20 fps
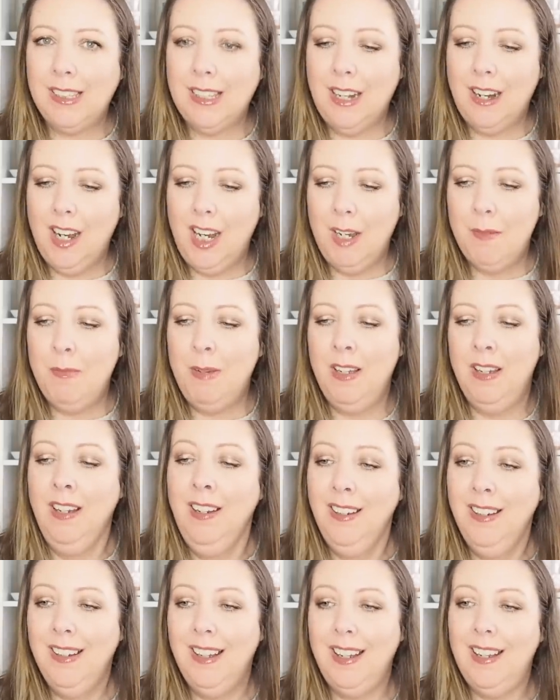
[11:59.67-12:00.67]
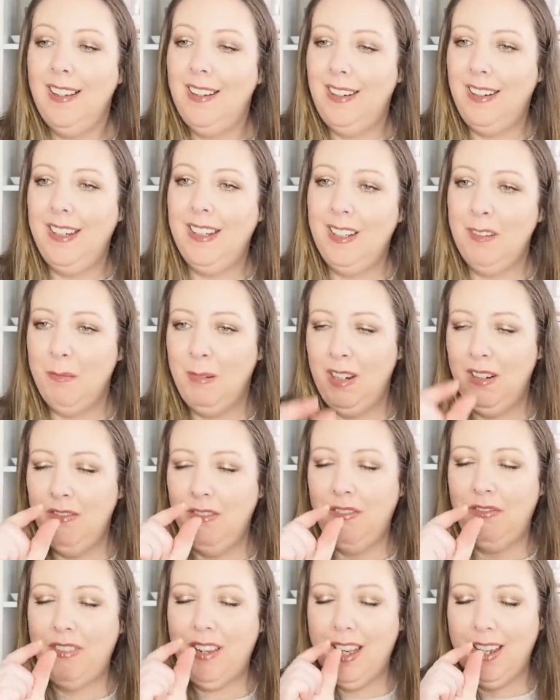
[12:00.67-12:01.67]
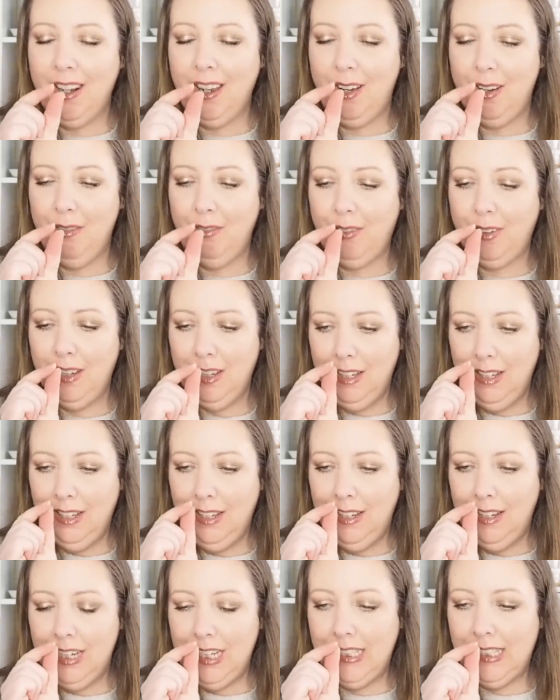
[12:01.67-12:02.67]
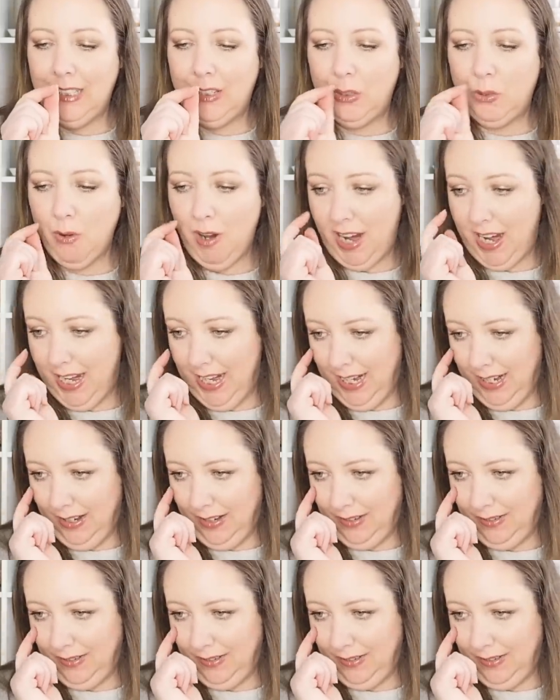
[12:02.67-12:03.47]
that I am a little bit of a fan of is a tray.